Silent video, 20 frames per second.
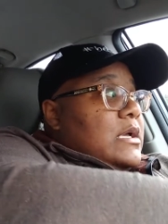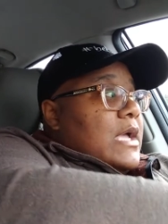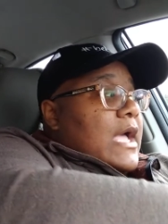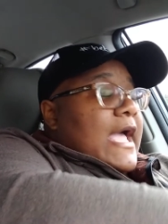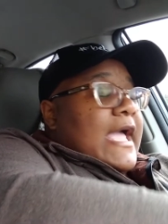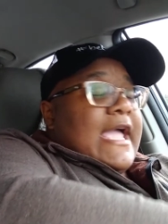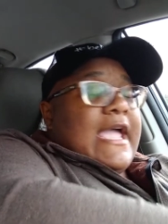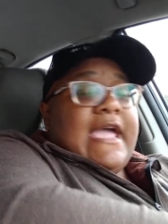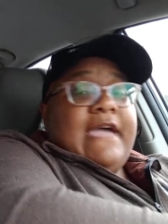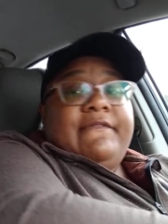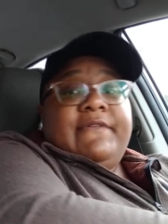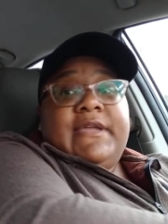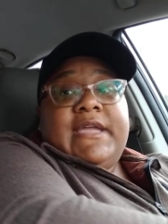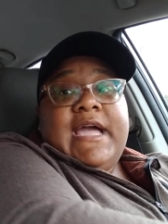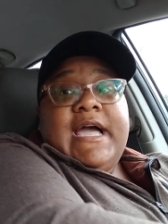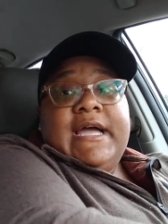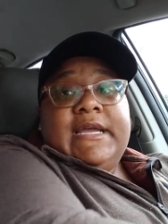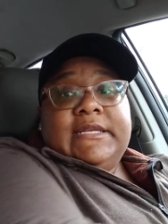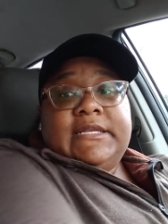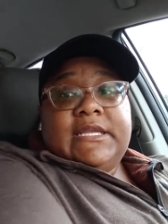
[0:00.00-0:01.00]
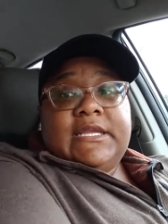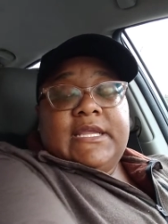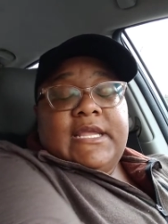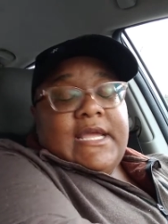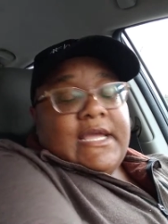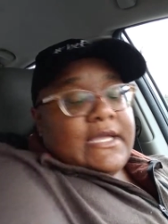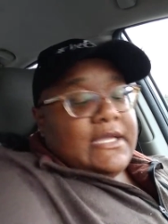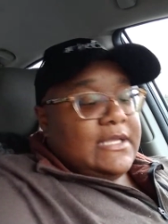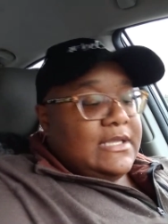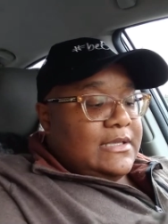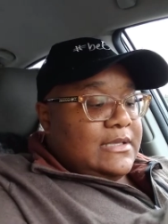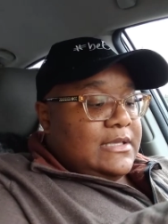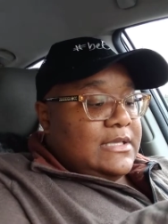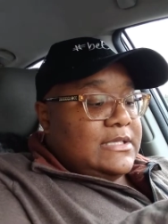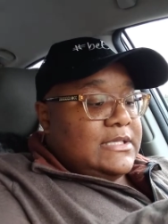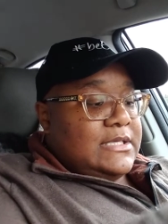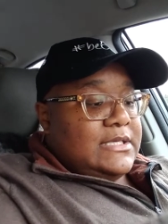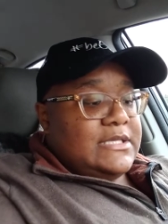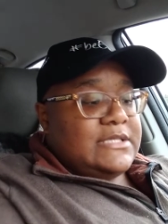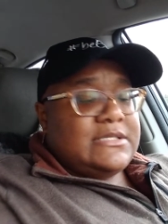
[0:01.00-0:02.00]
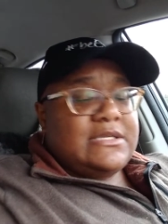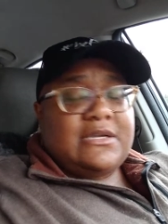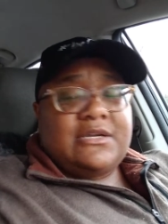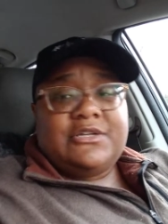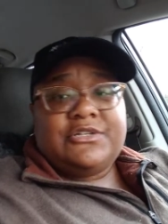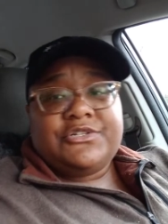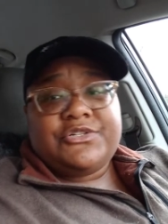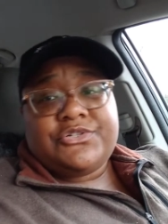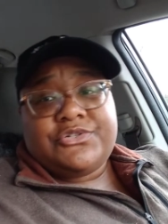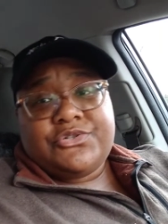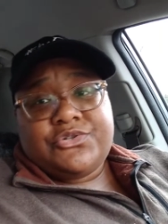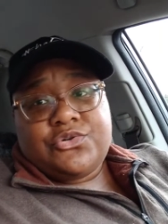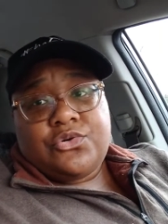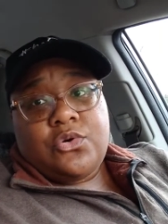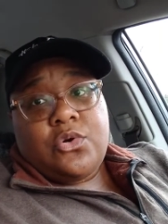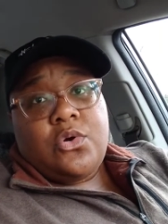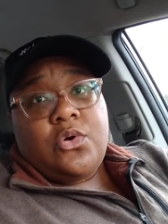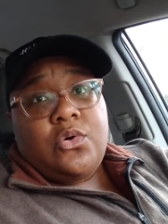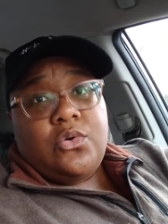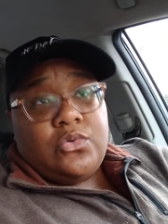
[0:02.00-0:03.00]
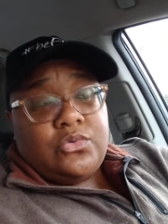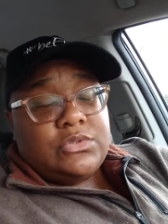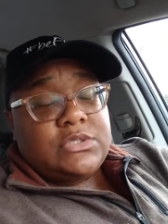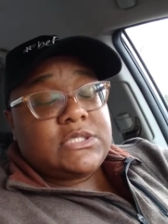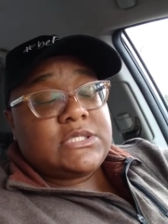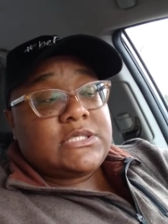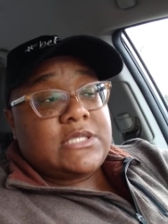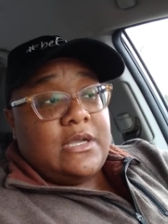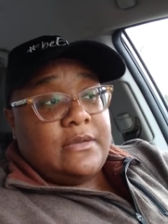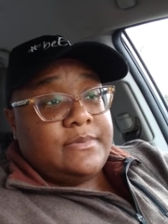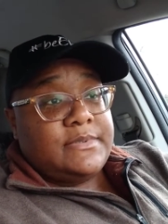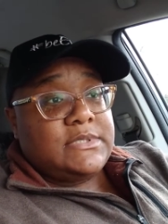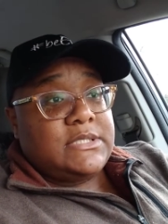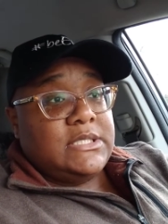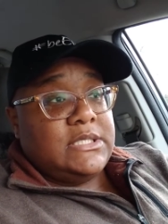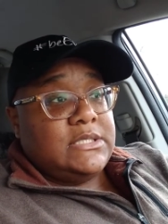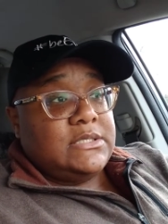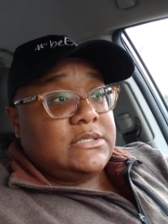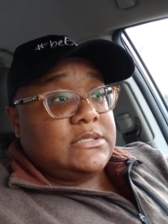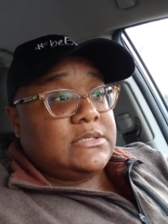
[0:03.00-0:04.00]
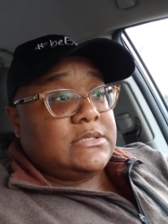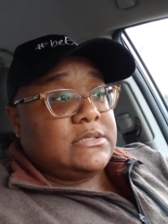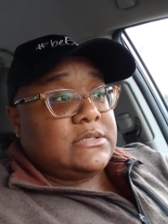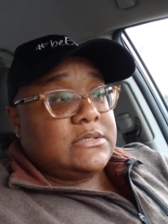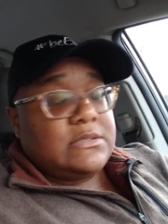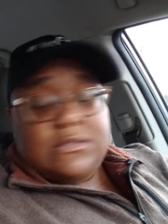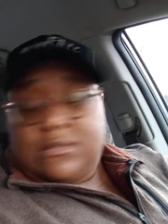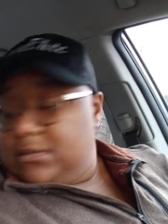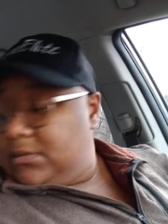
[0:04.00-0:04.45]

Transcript: I haven't gotten it yet. It is a controlled substance.